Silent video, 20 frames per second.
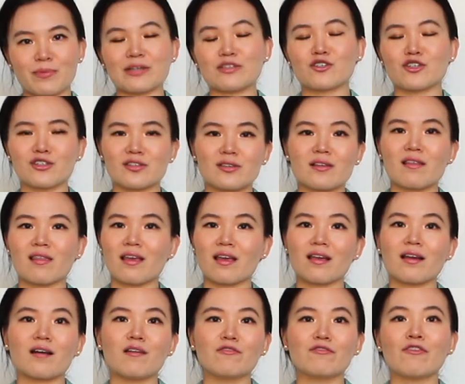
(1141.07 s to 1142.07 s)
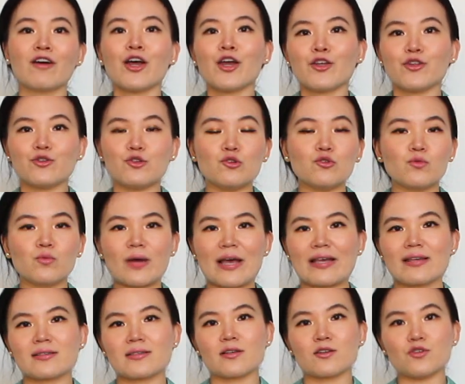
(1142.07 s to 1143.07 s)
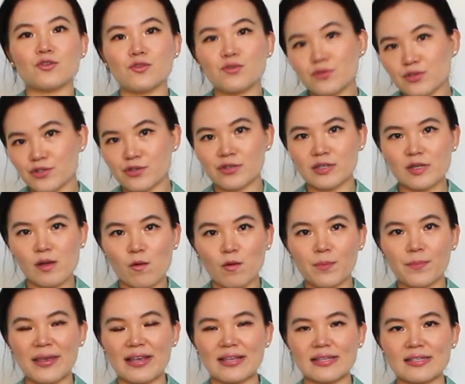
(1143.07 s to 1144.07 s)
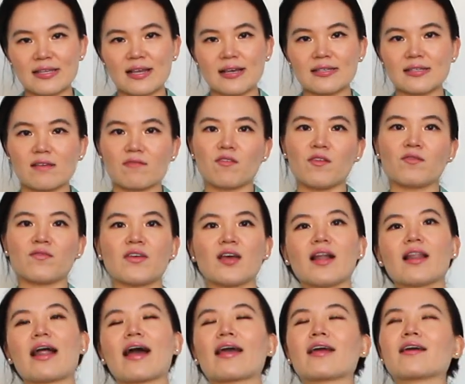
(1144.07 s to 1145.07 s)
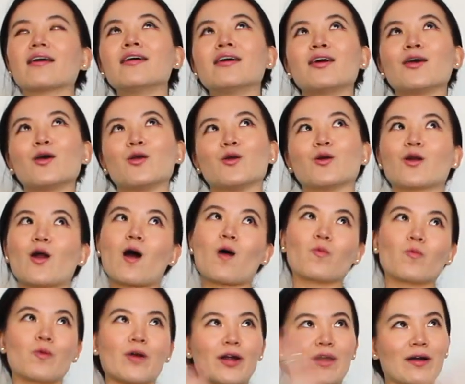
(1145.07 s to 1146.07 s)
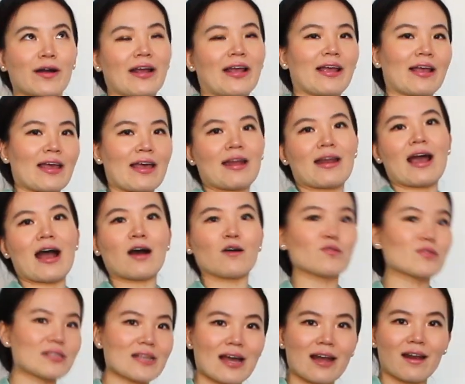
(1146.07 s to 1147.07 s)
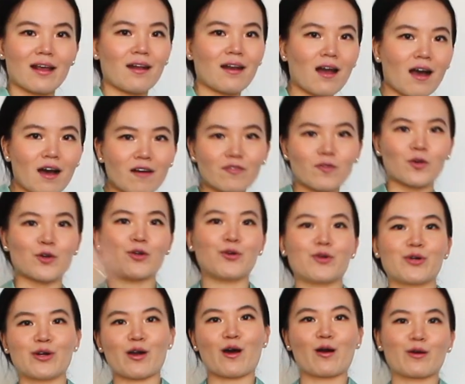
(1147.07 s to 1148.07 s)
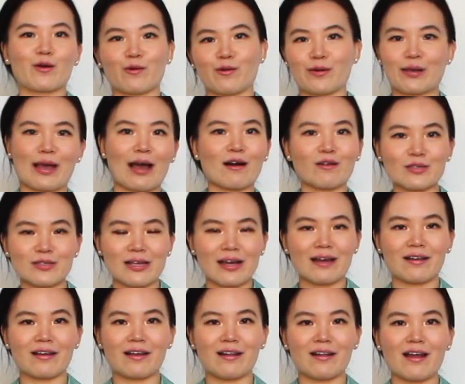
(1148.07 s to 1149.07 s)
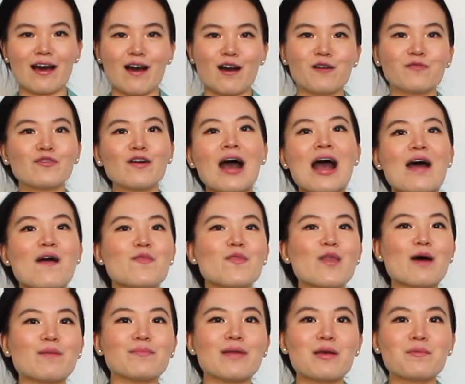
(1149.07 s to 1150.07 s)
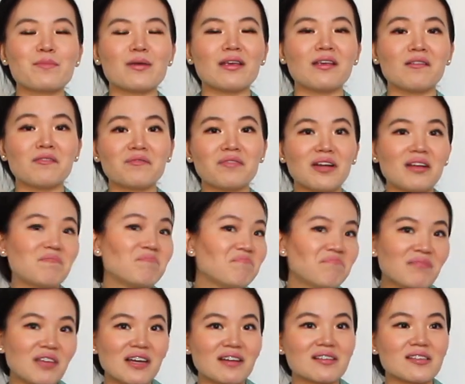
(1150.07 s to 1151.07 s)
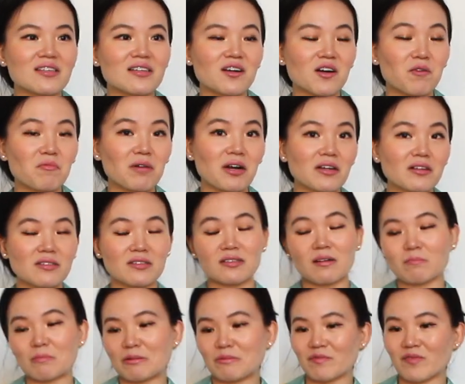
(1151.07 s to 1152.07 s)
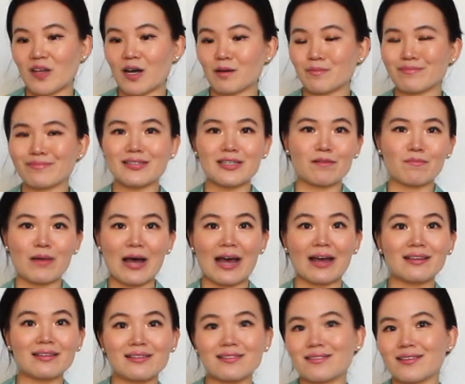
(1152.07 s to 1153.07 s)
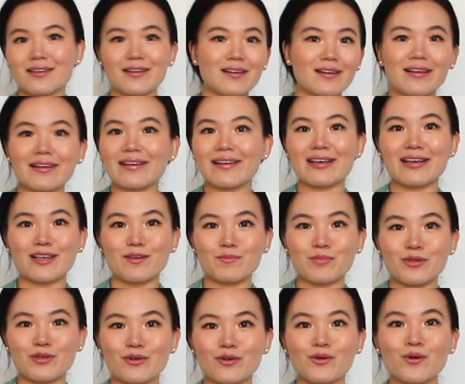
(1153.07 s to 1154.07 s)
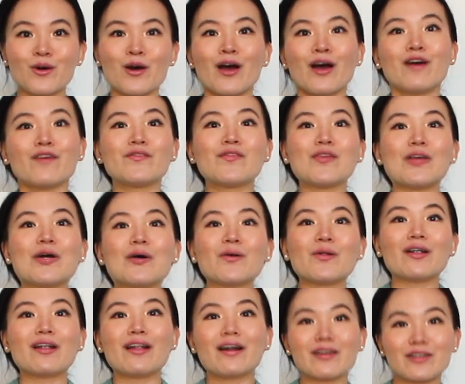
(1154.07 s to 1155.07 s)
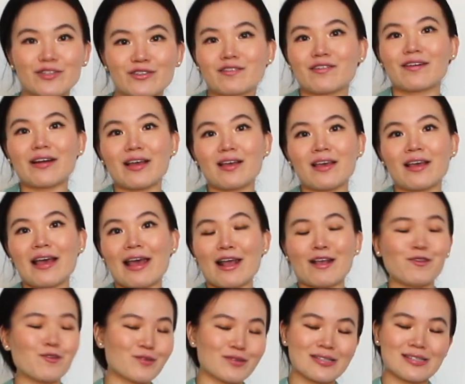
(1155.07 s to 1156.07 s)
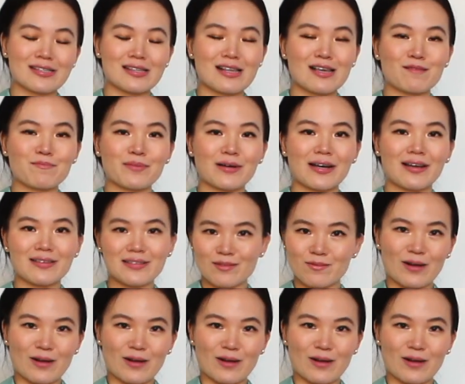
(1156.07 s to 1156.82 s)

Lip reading: But just to think of new ways to use your silk pieces, if you feel like you're not wearing it outside enough or you're not going outside enough, that maybe even consider wearing some of them to bed to keep you feel luxury in your sleep as